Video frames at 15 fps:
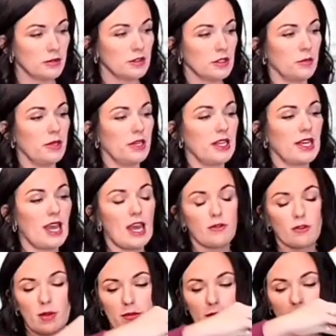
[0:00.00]
But again,
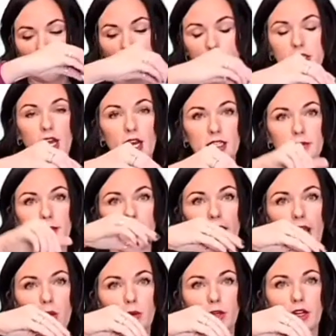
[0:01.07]
remember how we're talked about
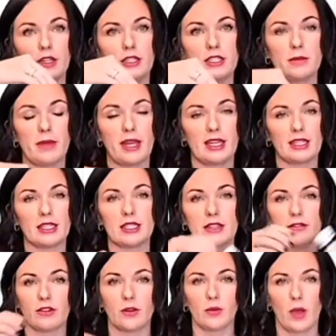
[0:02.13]
how we're going to make this
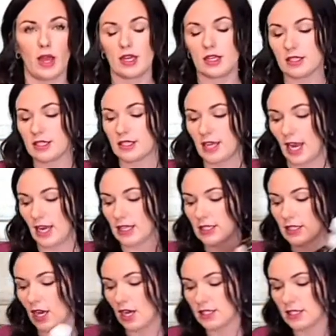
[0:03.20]
different ways. Steak
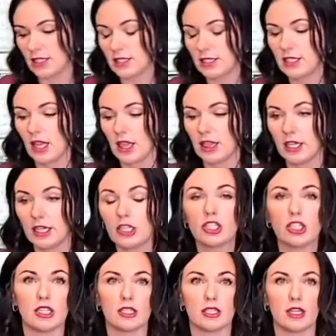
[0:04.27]
sauce is
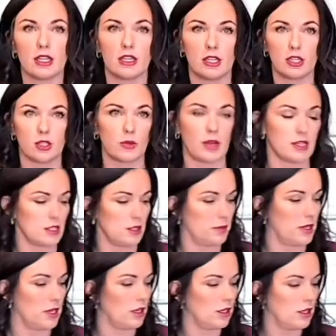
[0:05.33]
delicious in this
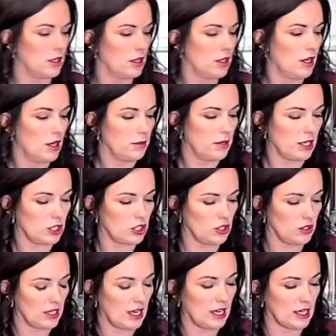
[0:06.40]
recipe because you
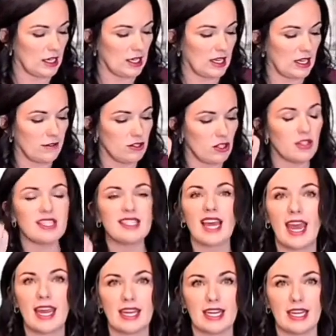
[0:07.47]
it gives you the
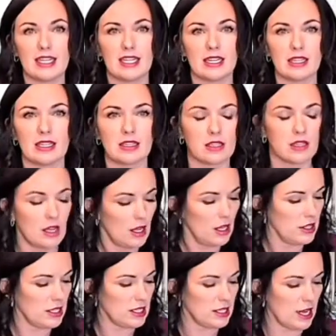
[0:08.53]
tanginess,
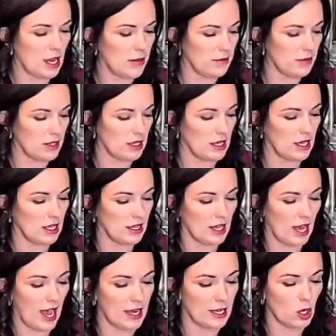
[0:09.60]
the same thing
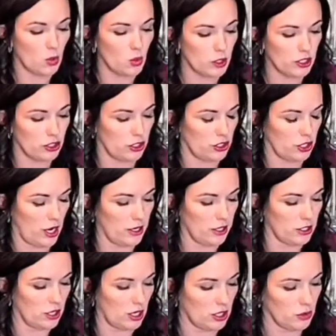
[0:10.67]
that a Worcestershire
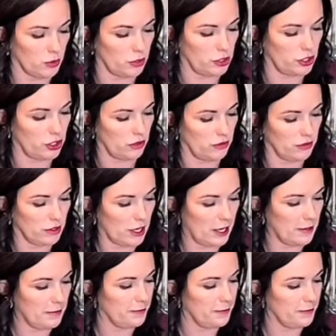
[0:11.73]
sauce would do. Okay.